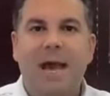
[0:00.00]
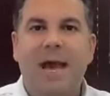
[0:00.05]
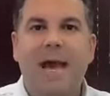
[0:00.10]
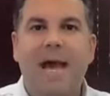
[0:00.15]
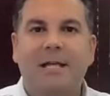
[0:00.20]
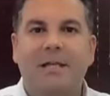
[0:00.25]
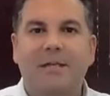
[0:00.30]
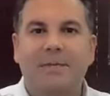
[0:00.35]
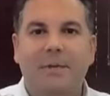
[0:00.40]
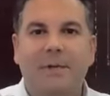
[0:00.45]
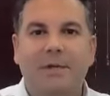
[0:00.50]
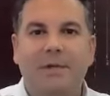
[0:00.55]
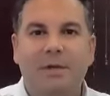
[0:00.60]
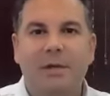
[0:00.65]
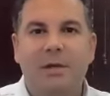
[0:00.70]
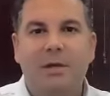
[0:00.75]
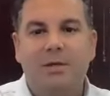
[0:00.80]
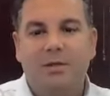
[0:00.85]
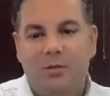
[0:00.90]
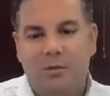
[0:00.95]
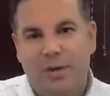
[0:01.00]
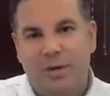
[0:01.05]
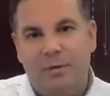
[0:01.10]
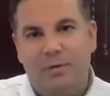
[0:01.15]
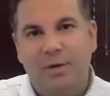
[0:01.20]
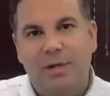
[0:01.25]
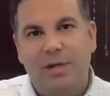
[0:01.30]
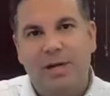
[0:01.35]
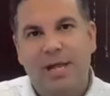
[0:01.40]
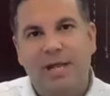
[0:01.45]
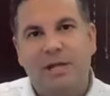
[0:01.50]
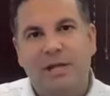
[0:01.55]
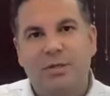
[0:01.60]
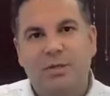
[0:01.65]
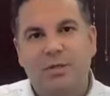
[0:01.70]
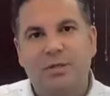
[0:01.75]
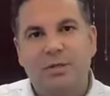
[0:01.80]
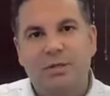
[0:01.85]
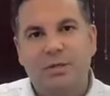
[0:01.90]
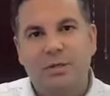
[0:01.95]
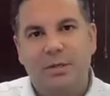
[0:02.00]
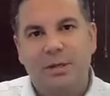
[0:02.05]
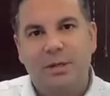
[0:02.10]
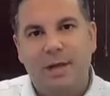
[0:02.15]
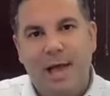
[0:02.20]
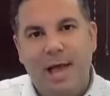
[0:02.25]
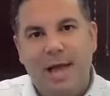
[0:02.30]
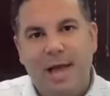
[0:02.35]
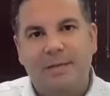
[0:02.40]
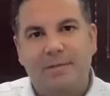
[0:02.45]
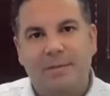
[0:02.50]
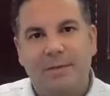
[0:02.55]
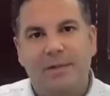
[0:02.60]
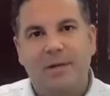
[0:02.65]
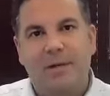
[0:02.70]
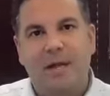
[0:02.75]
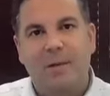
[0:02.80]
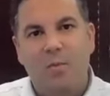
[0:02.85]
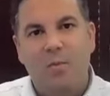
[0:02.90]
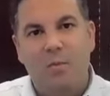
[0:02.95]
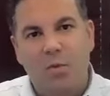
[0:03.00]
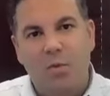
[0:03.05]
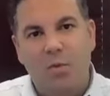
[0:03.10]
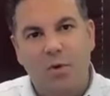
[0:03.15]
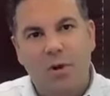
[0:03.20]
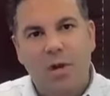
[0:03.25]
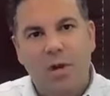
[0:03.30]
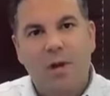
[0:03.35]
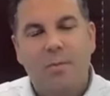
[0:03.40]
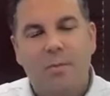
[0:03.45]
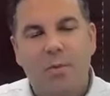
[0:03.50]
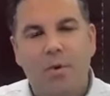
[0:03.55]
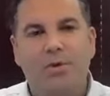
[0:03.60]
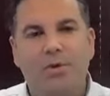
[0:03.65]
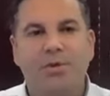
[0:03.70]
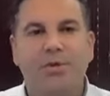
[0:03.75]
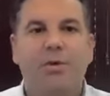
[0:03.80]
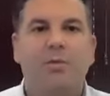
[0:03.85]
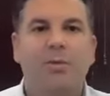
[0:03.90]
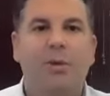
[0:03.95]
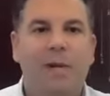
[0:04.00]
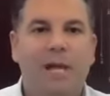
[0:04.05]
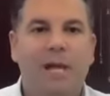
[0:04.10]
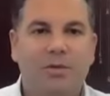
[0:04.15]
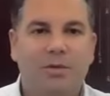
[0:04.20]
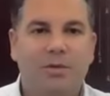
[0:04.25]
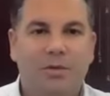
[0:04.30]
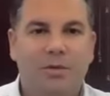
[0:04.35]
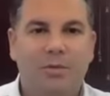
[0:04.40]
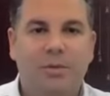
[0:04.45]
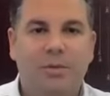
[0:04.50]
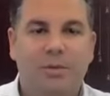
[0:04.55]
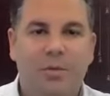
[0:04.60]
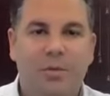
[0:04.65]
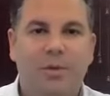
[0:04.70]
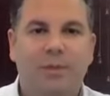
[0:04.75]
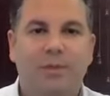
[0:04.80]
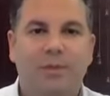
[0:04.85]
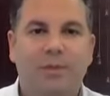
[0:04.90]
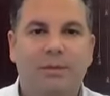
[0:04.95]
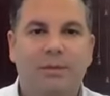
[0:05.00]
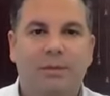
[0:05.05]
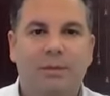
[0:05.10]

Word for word: aspect to a relation aspect like a more personal relationship with a person